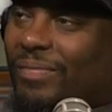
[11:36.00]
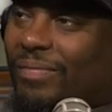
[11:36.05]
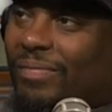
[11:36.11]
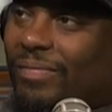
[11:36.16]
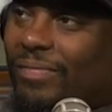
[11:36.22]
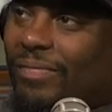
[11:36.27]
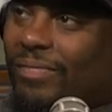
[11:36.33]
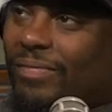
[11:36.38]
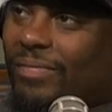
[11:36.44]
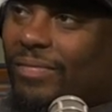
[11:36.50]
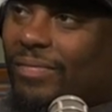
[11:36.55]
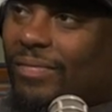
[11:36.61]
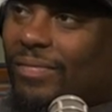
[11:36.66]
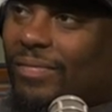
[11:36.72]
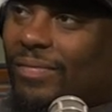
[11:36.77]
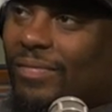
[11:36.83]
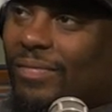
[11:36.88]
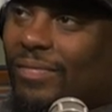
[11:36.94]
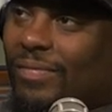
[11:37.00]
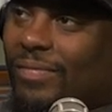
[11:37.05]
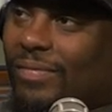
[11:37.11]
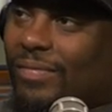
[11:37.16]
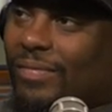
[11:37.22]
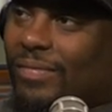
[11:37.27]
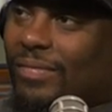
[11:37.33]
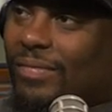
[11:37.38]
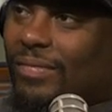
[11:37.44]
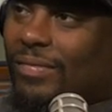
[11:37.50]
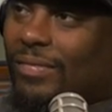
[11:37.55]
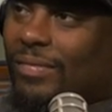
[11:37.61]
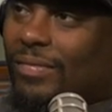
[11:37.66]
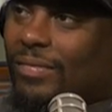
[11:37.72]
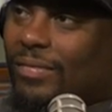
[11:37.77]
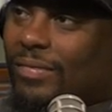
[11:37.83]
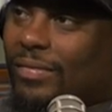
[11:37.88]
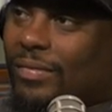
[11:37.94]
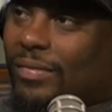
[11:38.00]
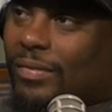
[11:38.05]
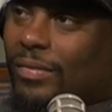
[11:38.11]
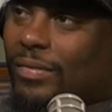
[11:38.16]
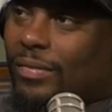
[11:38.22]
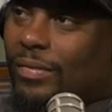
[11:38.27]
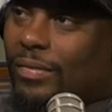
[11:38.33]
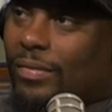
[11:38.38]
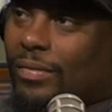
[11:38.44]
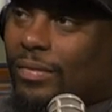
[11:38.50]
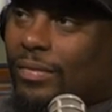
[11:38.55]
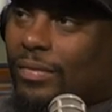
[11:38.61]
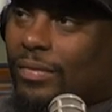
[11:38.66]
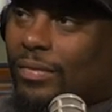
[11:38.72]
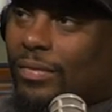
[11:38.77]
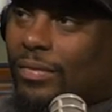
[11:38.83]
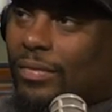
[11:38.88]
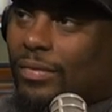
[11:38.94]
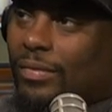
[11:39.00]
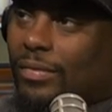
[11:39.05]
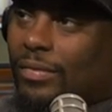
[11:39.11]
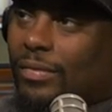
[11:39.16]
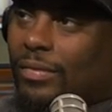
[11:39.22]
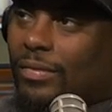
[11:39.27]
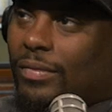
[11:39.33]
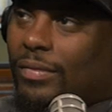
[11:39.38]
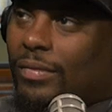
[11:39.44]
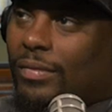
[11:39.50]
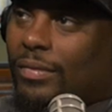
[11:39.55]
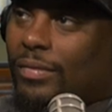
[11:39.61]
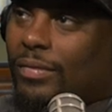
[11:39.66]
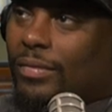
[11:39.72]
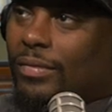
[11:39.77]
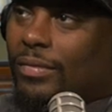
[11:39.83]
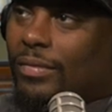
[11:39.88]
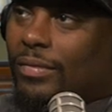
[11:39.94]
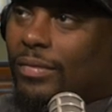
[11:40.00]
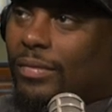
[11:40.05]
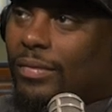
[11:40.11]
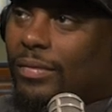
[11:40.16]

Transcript: No words are spoken by the person on screen.